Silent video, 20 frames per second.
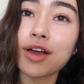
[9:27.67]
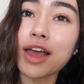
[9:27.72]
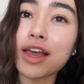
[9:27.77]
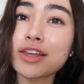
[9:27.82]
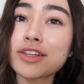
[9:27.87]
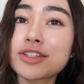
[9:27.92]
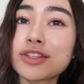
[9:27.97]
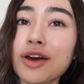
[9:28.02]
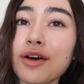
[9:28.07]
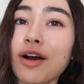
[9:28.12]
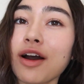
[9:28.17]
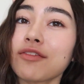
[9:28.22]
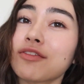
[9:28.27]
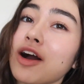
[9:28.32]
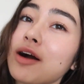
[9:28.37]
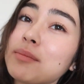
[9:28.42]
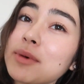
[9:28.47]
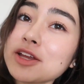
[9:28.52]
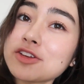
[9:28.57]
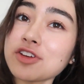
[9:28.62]
Okay, so I've
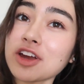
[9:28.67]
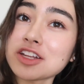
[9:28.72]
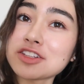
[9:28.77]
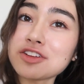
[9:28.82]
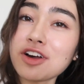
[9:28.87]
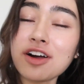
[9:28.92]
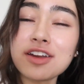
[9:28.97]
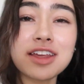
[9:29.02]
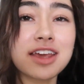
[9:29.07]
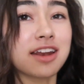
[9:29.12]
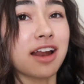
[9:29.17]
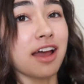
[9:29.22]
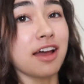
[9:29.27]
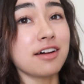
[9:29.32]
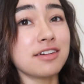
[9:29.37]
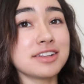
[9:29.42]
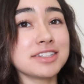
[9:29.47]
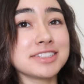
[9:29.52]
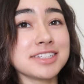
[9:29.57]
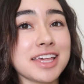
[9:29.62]
got my dress on, and I
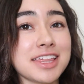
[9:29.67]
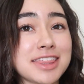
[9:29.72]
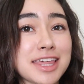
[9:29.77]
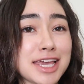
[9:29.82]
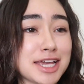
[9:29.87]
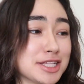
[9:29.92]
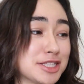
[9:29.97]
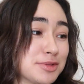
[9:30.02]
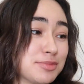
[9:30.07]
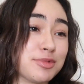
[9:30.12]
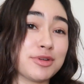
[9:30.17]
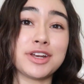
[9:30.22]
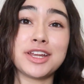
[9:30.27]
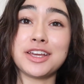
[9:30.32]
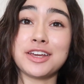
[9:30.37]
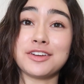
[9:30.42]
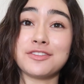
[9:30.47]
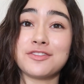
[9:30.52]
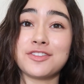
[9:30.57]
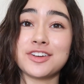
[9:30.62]
honestly think it's
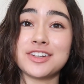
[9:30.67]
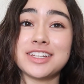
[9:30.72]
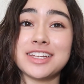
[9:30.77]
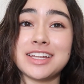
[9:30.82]
pretty good for